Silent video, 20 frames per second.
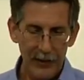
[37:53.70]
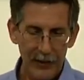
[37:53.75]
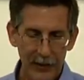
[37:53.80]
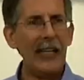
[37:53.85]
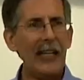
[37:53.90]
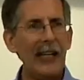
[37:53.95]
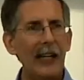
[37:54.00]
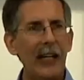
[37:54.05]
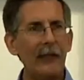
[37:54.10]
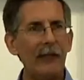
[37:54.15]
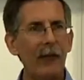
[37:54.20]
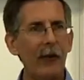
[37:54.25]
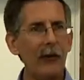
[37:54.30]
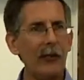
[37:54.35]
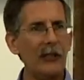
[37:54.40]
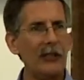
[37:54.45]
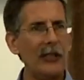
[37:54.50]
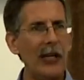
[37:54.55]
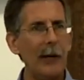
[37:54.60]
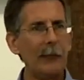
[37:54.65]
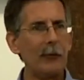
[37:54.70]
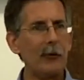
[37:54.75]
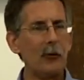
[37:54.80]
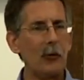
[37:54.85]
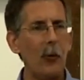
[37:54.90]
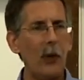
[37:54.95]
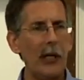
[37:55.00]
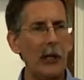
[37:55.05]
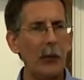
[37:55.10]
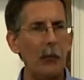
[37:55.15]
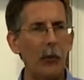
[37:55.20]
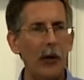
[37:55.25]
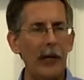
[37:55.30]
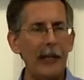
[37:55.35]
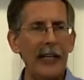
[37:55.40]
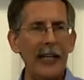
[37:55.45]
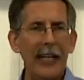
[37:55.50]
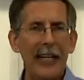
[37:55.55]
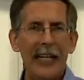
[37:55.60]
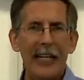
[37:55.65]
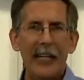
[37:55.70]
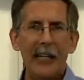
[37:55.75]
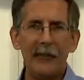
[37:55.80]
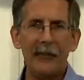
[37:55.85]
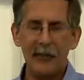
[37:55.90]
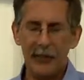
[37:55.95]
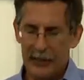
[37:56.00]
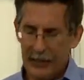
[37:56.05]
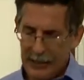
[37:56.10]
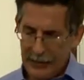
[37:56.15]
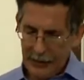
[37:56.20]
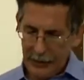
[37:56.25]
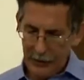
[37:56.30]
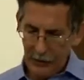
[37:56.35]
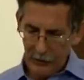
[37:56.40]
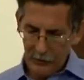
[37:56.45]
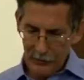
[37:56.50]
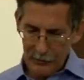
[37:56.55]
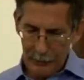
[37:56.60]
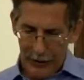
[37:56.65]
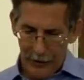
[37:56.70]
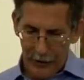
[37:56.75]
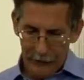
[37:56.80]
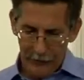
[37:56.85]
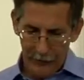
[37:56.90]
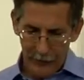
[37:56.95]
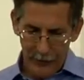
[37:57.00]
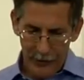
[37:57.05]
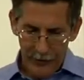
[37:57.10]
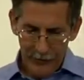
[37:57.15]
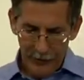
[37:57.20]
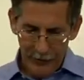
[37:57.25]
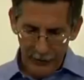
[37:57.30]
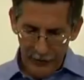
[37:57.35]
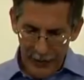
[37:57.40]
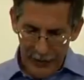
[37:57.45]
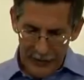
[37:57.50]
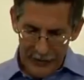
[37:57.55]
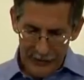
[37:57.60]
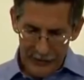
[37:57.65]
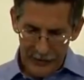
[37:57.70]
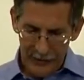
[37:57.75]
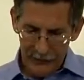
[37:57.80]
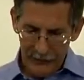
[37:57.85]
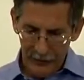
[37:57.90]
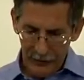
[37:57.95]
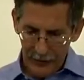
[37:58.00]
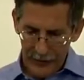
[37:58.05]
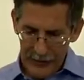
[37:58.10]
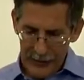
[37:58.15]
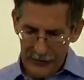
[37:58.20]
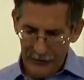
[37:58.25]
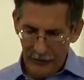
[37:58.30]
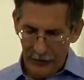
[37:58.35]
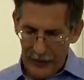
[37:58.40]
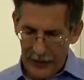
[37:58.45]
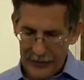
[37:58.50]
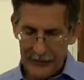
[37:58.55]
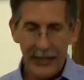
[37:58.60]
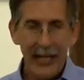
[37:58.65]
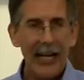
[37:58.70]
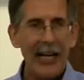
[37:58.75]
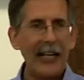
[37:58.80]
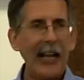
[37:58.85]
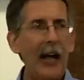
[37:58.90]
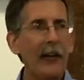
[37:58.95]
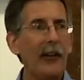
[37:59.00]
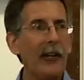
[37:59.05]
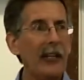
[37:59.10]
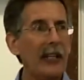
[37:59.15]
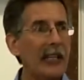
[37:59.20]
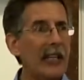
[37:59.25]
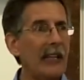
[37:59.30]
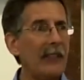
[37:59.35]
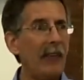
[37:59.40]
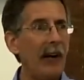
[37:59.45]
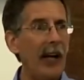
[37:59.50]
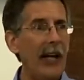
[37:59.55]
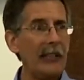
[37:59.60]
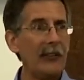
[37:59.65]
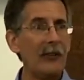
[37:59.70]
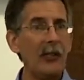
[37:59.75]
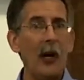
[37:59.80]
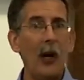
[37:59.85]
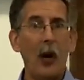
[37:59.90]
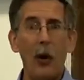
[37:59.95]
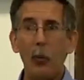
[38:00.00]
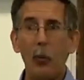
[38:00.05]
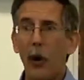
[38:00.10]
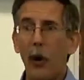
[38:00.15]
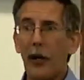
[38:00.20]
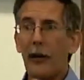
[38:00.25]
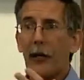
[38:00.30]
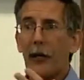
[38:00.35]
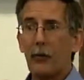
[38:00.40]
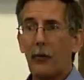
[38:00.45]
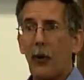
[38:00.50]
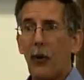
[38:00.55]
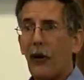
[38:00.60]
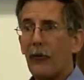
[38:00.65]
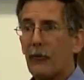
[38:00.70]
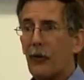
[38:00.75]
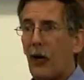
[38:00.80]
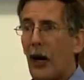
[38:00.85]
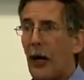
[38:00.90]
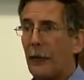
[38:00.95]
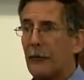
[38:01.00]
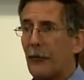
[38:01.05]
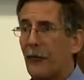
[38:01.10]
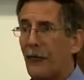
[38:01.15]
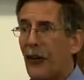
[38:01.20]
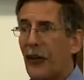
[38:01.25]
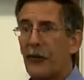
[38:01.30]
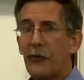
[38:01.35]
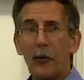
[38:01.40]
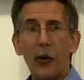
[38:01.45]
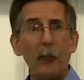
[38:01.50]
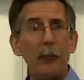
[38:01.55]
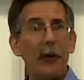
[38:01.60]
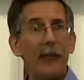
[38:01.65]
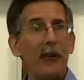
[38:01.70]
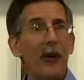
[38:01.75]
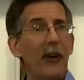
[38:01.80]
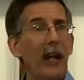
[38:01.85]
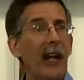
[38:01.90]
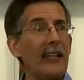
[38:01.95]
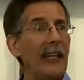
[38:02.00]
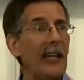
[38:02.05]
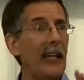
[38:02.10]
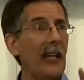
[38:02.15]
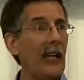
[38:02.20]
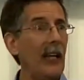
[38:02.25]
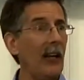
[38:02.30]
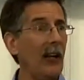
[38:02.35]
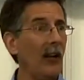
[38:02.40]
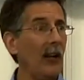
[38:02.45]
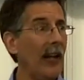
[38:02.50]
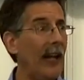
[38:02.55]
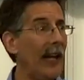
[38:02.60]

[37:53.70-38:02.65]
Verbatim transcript: Then he, in, in chapter 21, he gives details about the, the legacy of the Levites and how the Levites are one of the 12 tribes of Israel, but they're not getting a